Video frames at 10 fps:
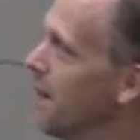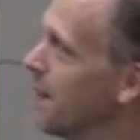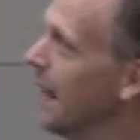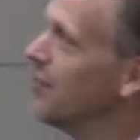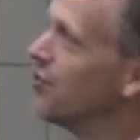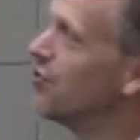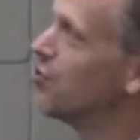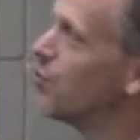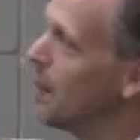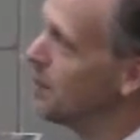They
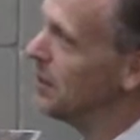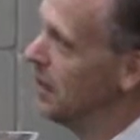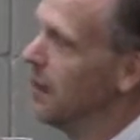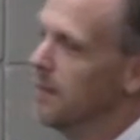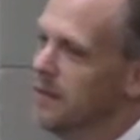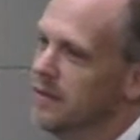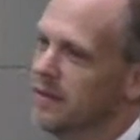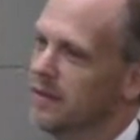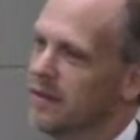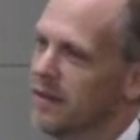stripped him
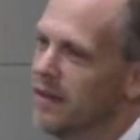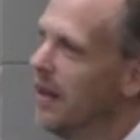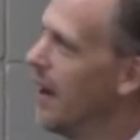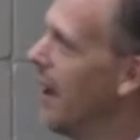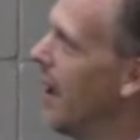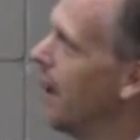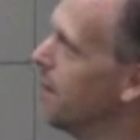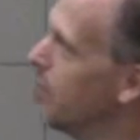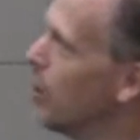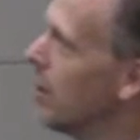
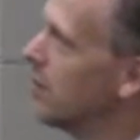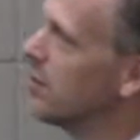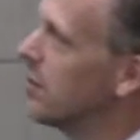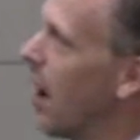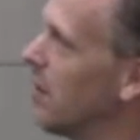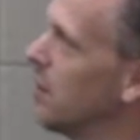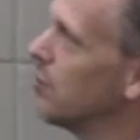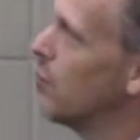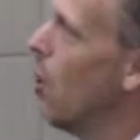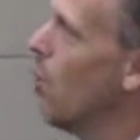and put a scarlet
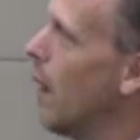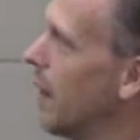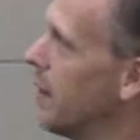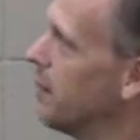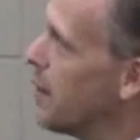robe on him.